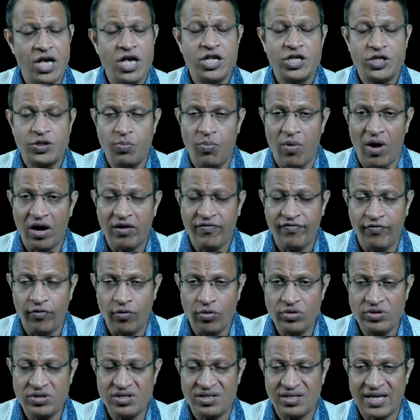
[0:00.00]

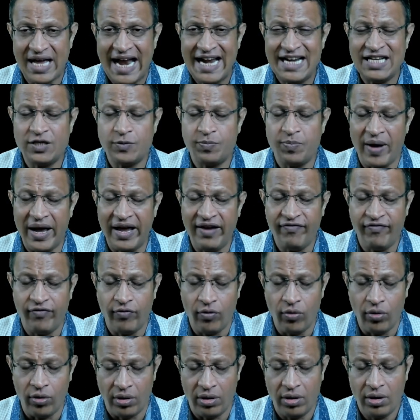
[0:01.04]
Smartphones and spy
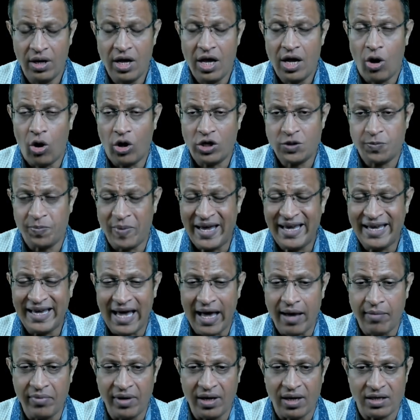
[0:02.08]
phone or spy
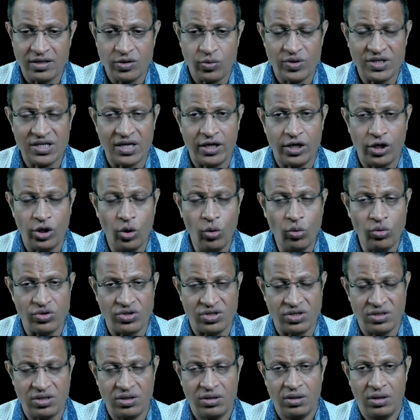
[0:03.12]
cameras which are
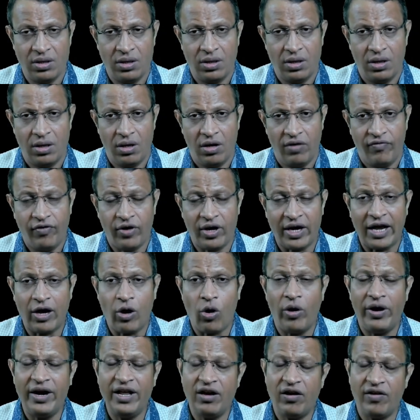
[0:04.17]
used for
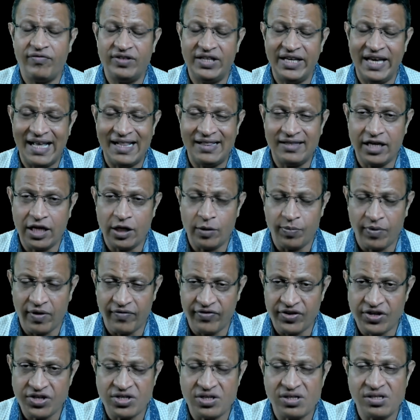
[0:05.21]
recording of the healthcare
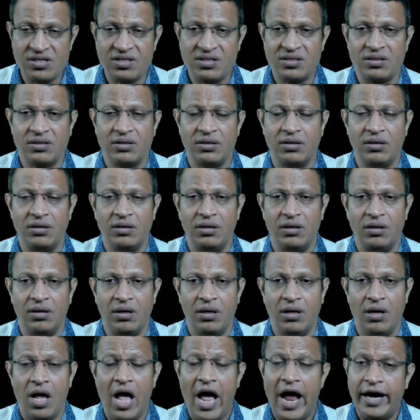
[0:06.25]
professionals
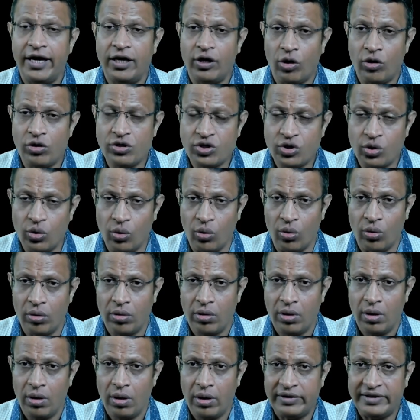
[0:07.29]
and also
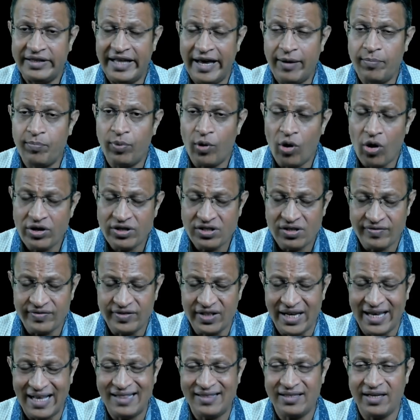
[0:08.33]
the employees of the
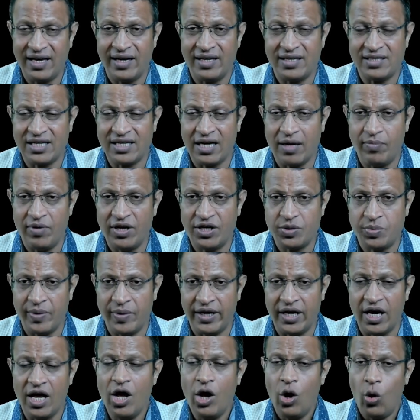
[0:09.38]
healthcare establishment,
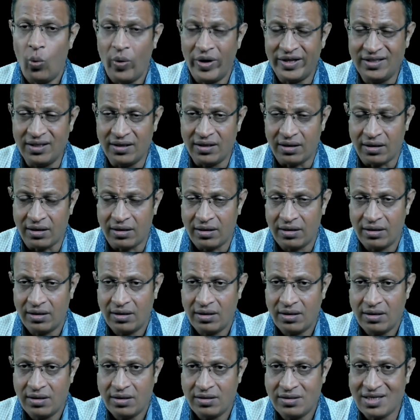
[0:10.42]
whether
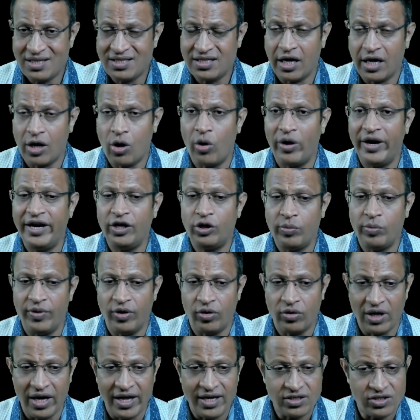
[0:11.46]
such recording to be
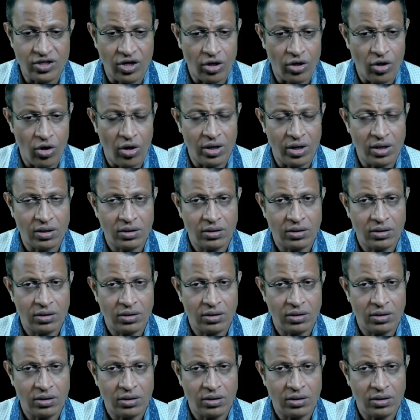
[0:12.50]
utilized or not,